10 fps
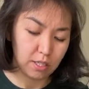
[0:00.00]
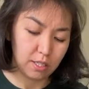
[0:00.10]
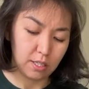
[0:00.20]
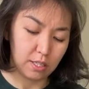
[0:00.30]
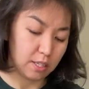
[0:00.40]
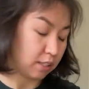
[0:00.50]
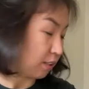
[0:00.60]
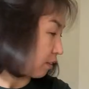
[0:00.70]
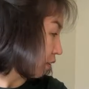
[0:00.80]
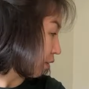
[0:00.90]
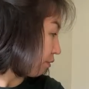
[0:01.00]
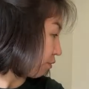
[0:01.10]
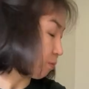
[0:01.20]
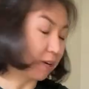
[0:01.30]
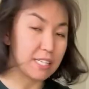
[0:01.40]
And for
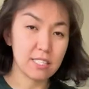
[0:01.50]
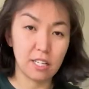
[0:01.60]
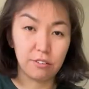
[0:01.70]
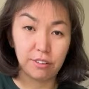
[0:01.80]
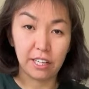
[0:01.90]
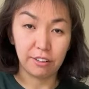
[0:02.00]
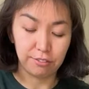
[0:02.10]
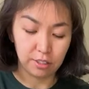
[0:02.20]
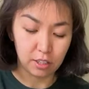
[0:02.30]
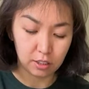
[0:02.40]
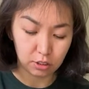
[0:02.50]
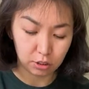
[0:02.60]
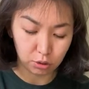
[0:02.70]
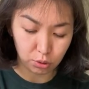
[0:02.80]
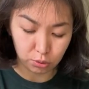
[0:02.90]
myself, I have another
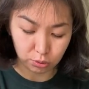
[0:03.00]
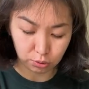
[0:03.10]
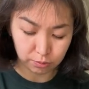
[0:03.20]
dough,